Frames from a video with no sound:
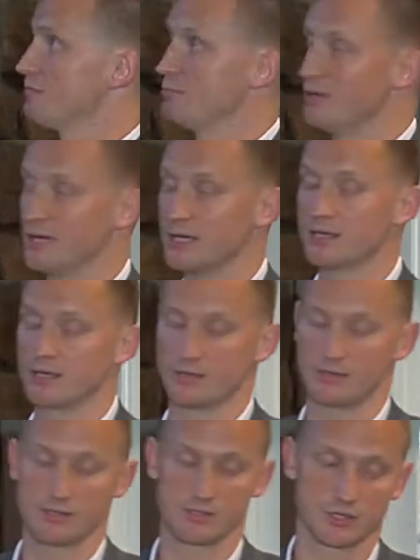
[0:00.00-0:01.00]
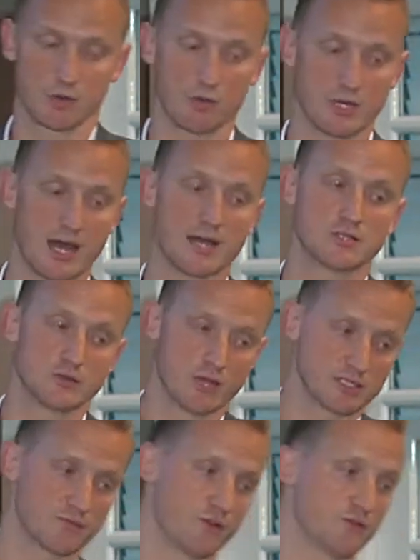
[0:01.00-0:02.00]
a big, so in
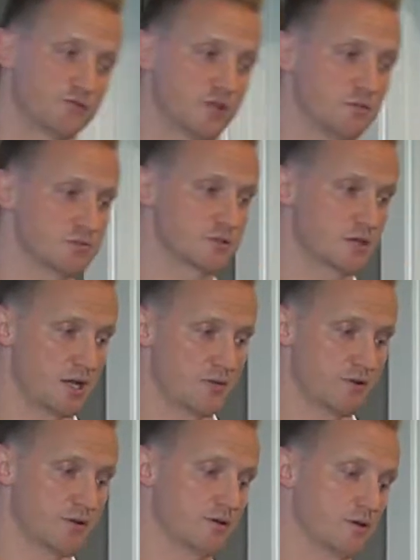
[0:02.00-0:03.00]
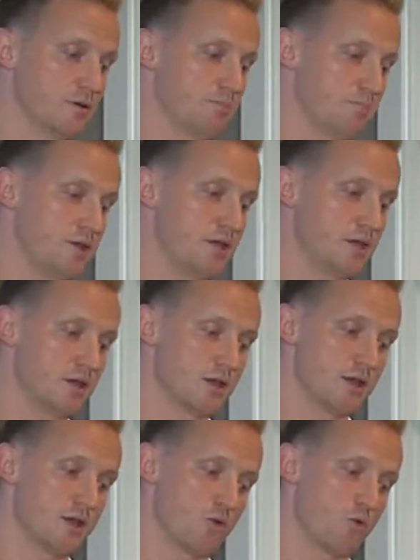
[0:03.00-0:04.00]
2015 was kind of a peak
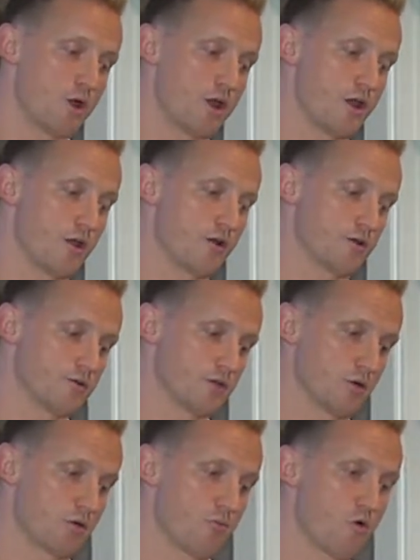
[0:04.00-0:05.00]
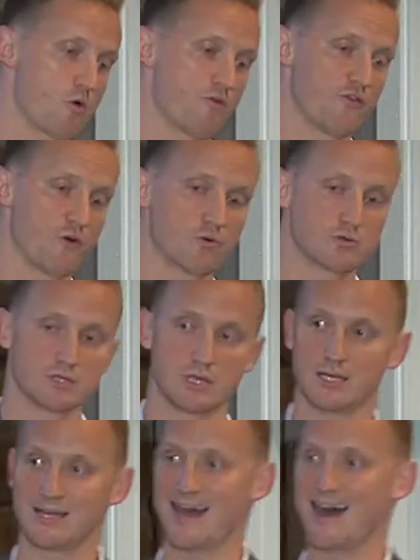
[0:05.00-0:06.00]
where there were more folks
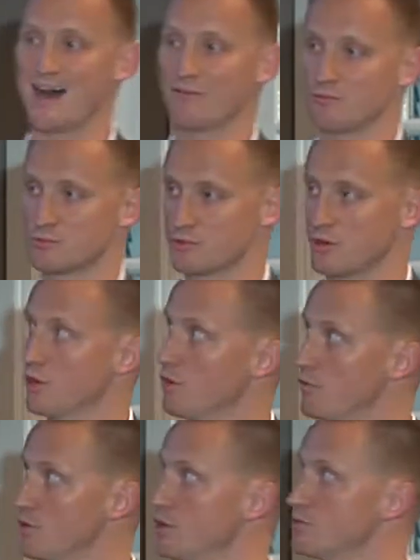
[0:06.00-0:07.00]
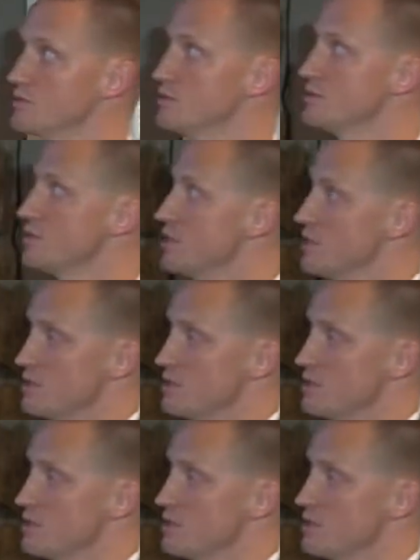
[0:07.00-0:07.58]
that died from drug overdoses